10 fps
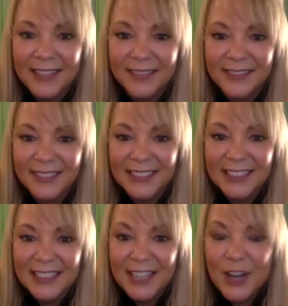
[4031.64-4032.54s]
yeah.
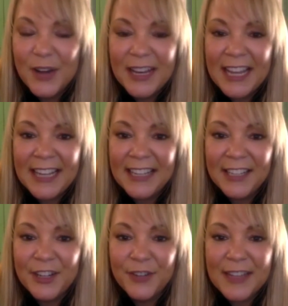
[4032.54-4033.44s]
No, and,
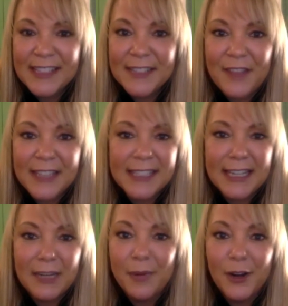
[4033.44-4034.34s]
and you know that's the
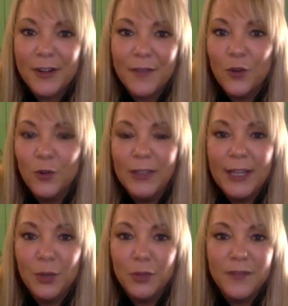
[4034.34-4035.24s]
fascinating part of
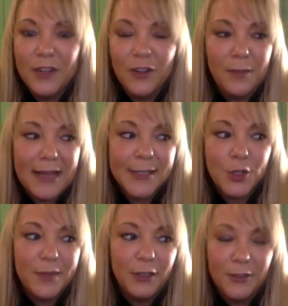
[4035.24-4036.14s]
the whole Lego movie or
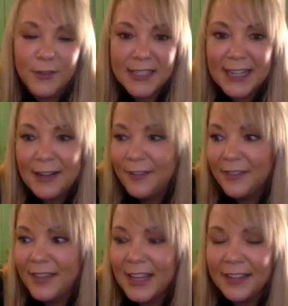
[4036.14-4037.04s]
the master builders
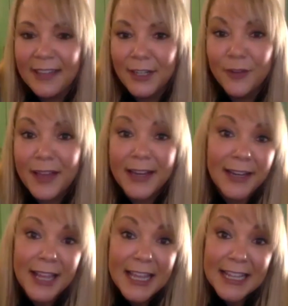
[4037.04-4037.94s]
and how the heck oh. they
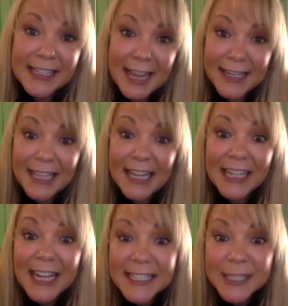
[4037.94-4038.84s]
know that. And it's
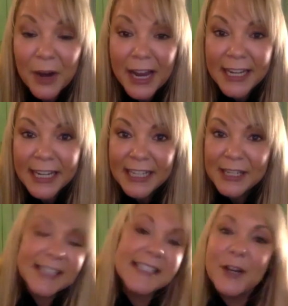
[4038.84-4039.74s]
kind yes. of like us,
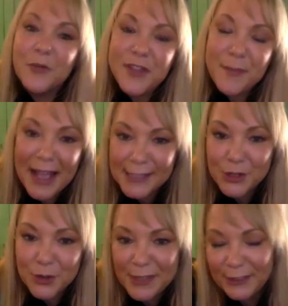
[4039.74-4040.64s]
right? It's like we're
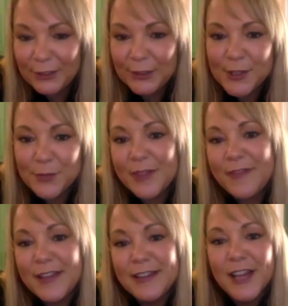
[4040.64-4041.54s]
the master
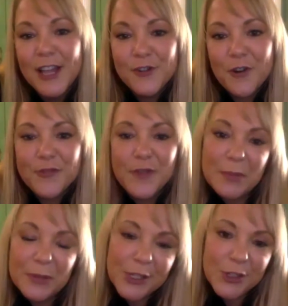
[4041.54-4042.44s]
builders within
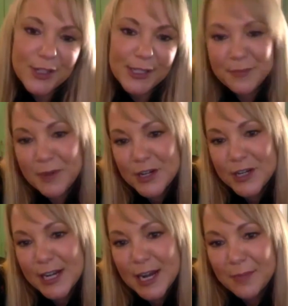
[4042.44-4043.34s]
source operations
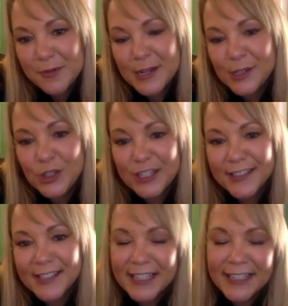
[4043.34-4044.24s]
and marketing
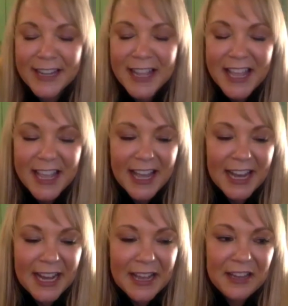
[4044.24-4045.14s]
operations and
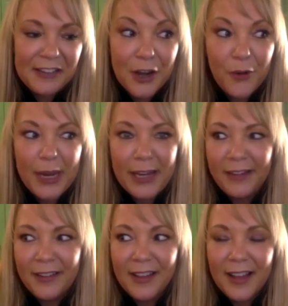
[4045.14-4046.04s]
uh,
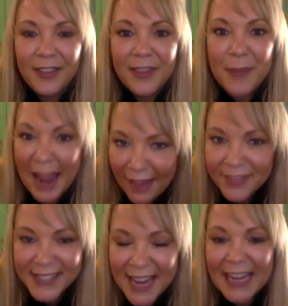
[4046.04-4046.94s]
knowing the
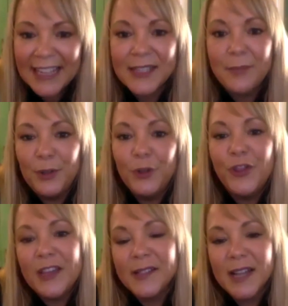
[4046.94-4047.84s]
path to take
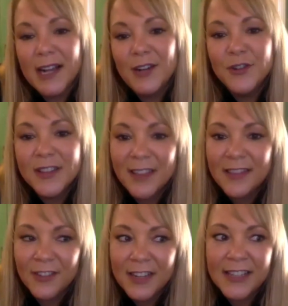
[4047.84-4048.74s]
to build things
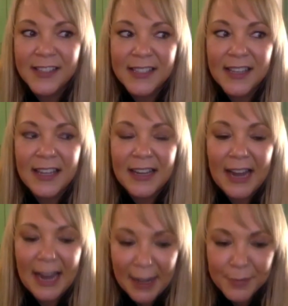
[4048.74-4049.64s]
out. That there is
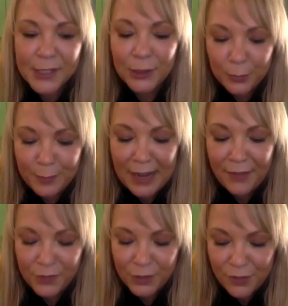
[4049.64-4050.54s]
an
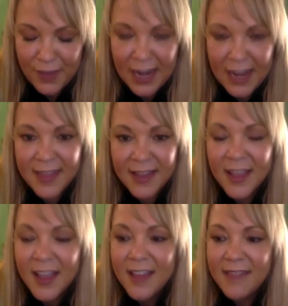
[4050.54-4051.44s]
absolute path to do that.
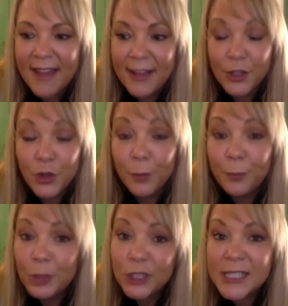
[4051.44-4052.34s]
I think that
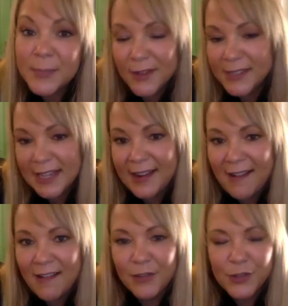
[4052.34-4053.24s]
your book
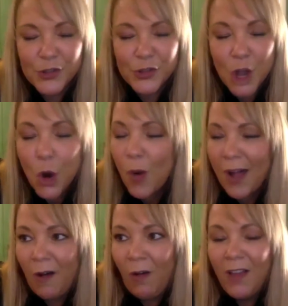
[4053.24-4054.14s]
spells that out
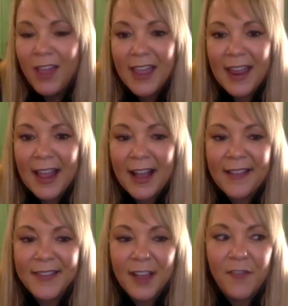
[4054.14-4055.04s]
so well.
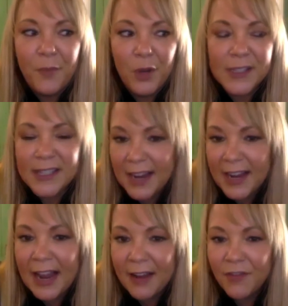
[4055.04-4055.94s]
And yeah. of
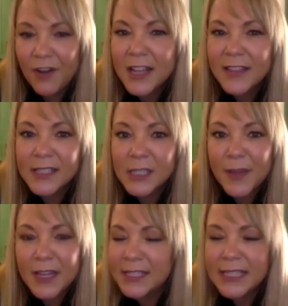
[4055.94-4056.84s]
books that I have read
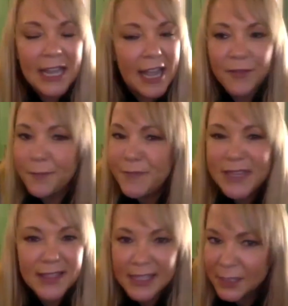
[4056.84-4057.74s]
in this space, they
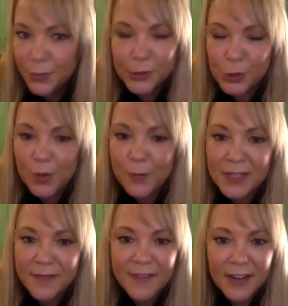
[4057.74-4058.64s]
haven't been this
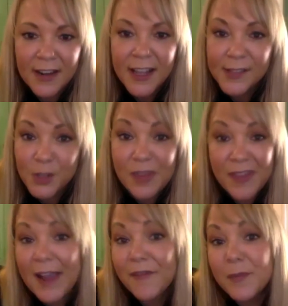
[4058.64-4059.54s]
prescriptive. And
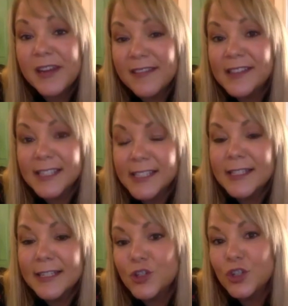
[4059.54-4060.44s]
so I think everybody
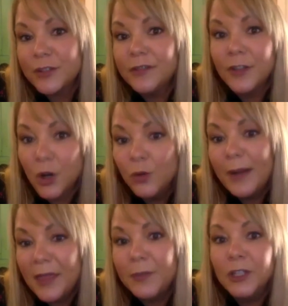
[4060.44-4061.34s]
that's listening should
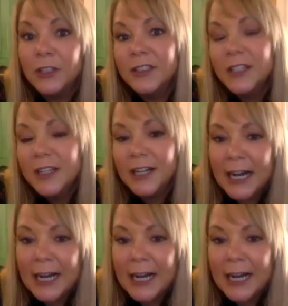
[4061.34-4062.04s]
go buy the book